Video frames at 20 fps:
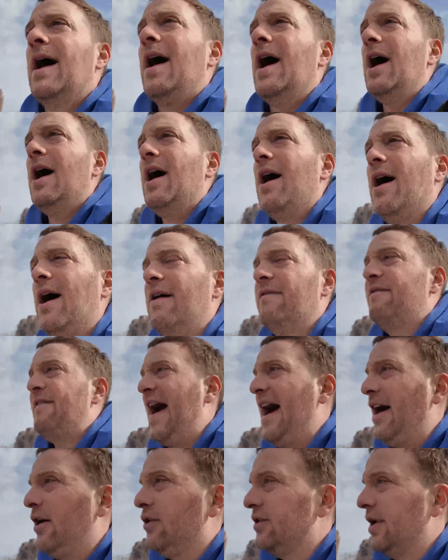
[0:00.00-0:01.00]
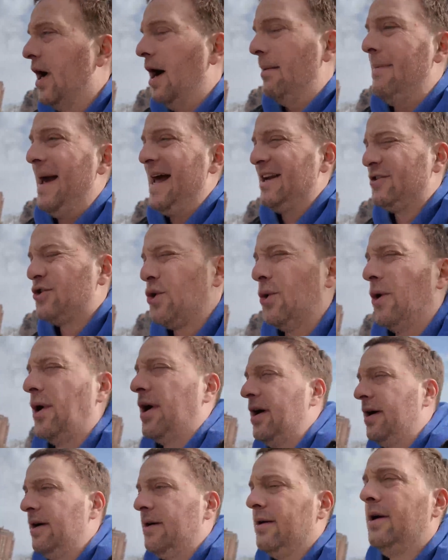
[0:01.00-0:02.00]
I found a
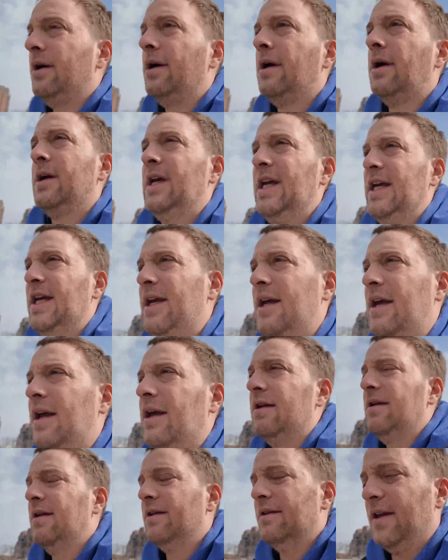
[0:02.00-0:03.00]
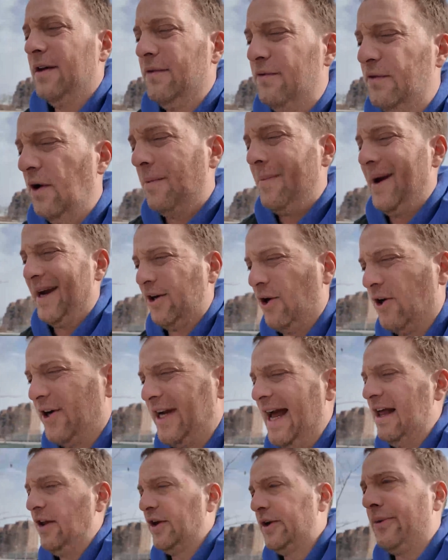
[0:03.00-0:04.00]
mentor in the filmmaker
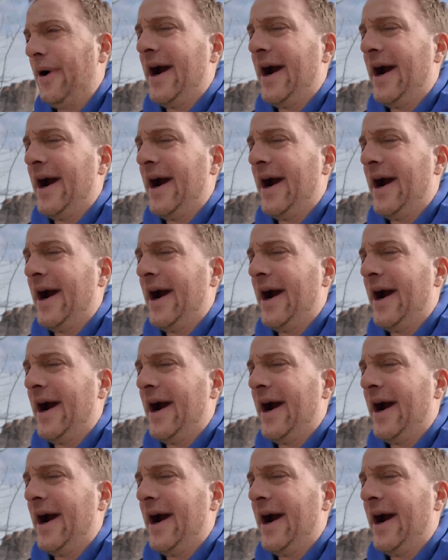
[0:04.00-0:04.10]
Kelly